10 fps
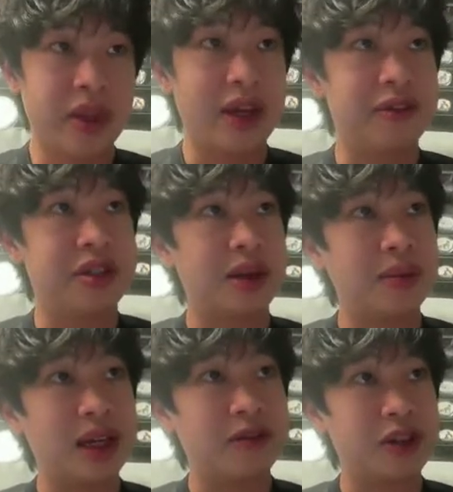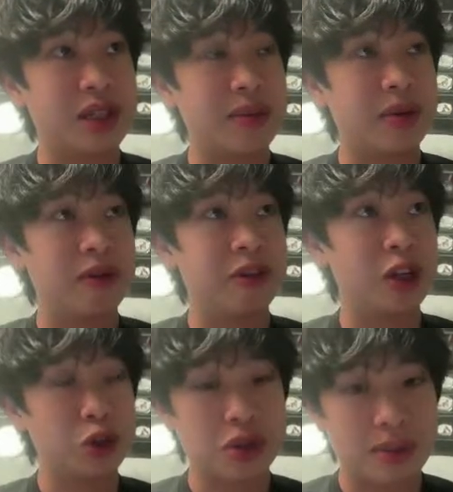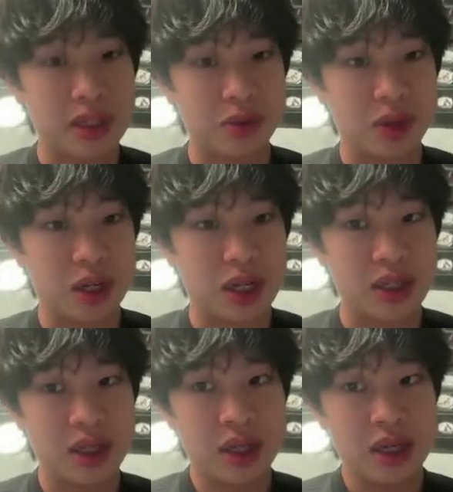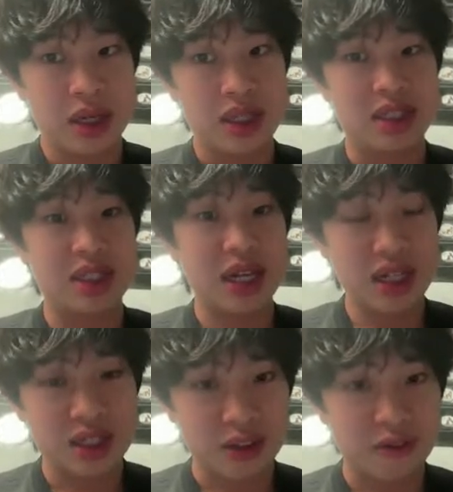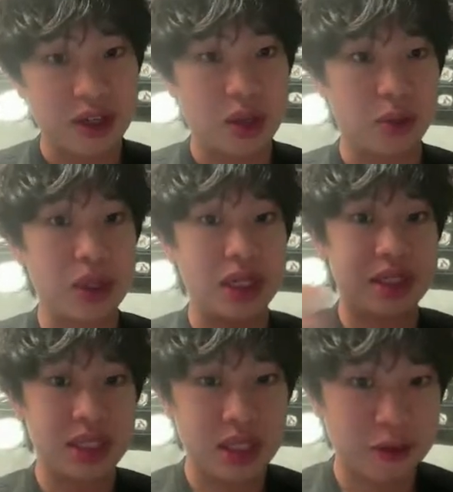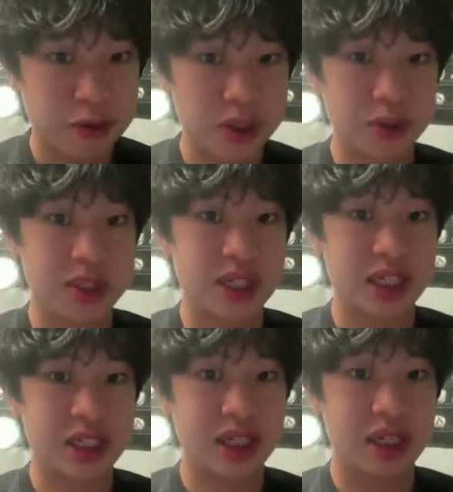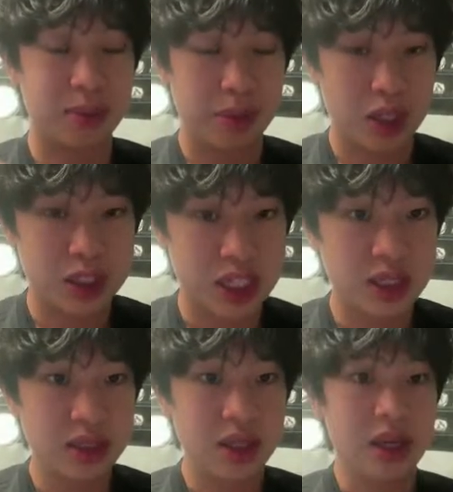If some, like for example, if Donald Trump has a wallet, he's selling something, we can see that through a transaction in the blockchain.